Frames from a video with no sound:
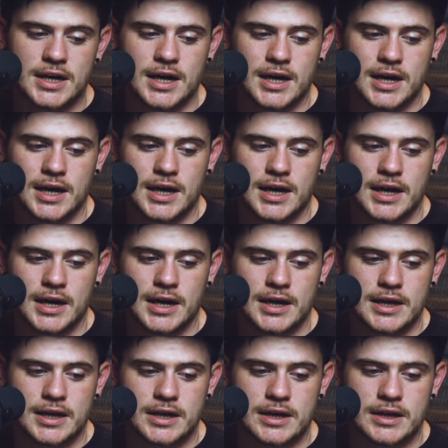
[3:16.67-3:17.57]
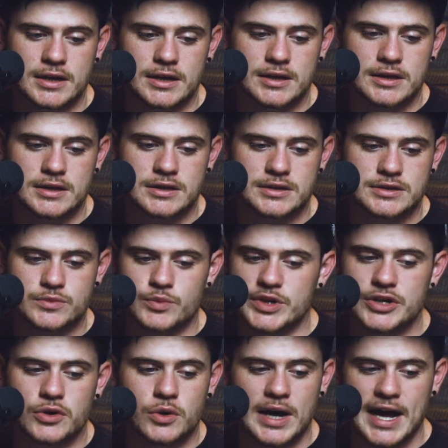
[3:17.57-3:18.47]

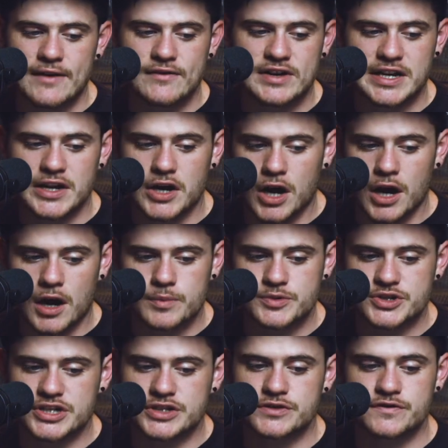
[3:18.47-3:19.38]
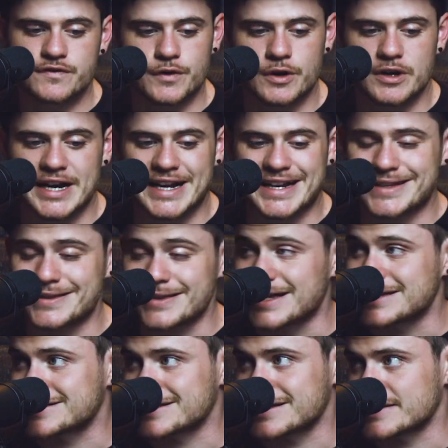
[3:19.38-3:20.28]
We don't have any options for any
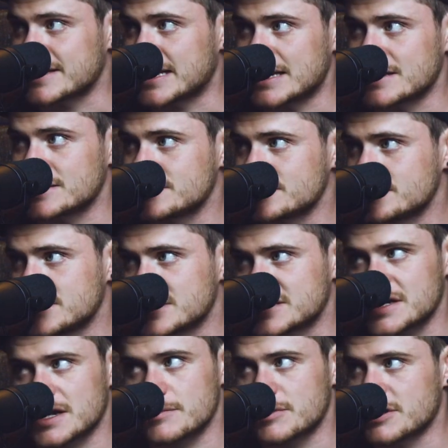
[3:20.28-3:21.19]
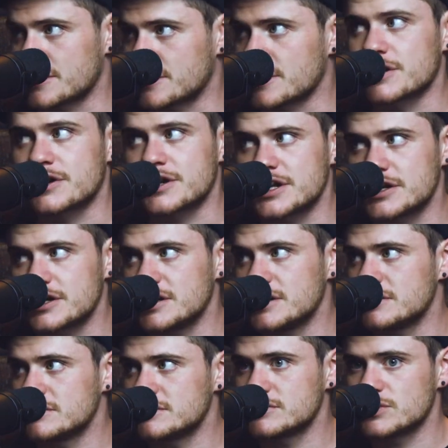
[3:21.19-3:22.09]
less than that. It's got to be
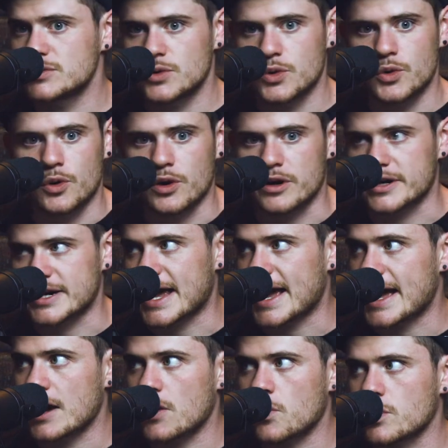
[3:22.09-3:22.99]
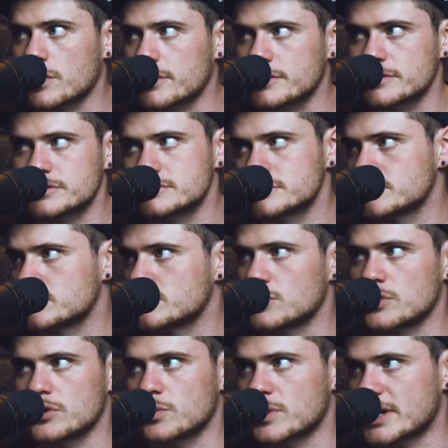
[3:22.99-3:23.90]
30 or an hour
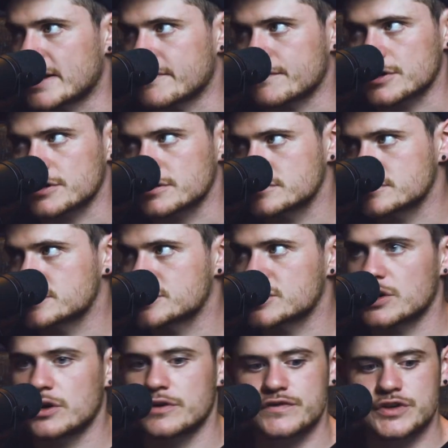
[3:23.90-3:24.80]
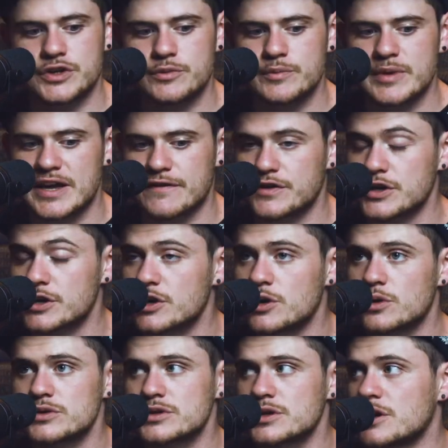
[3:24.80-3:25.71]
or whatever. So if you're
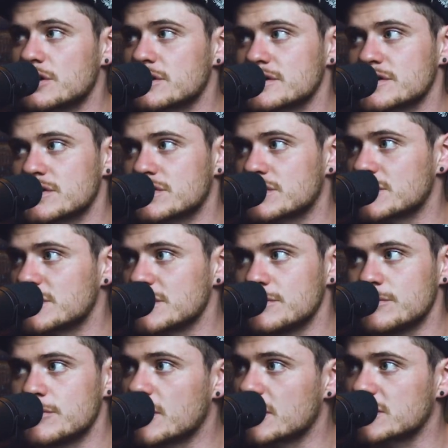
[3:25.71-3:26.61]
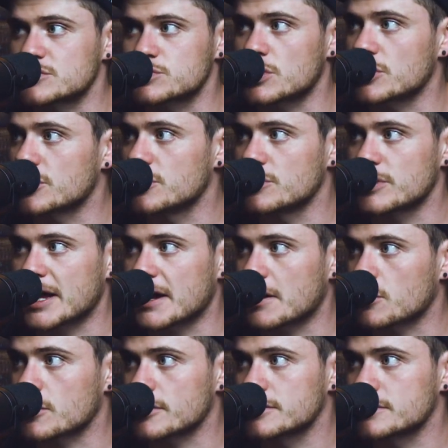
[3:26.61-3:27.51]
going longer than 30, you might as well go an
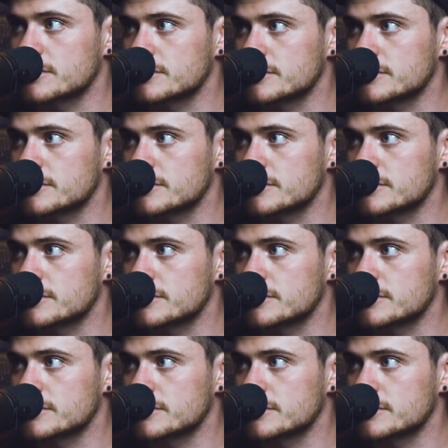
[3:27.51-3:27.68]
hour.